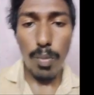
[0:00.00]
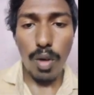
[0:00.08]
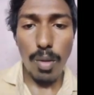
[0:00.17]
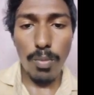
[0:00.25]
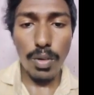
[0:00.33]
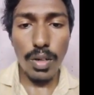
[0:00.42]

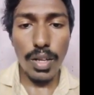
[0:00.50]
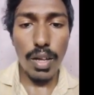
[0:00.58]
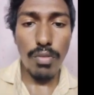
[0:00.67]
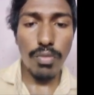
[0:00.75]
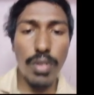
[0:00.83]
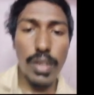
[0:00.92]
probability
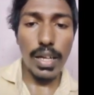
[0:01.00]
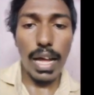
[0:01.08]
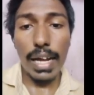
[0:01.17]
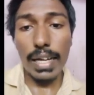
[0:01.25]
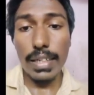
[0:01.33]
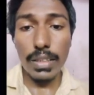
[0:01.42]
of
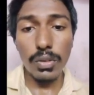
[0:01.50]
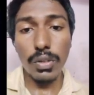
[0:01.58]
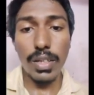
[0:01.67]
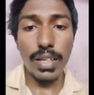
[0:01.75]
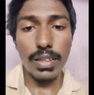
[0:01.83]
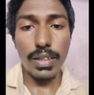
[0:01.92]
occurring
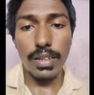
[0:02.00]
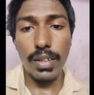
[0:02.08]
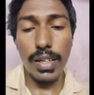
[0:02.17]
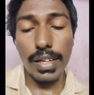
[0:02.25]
together.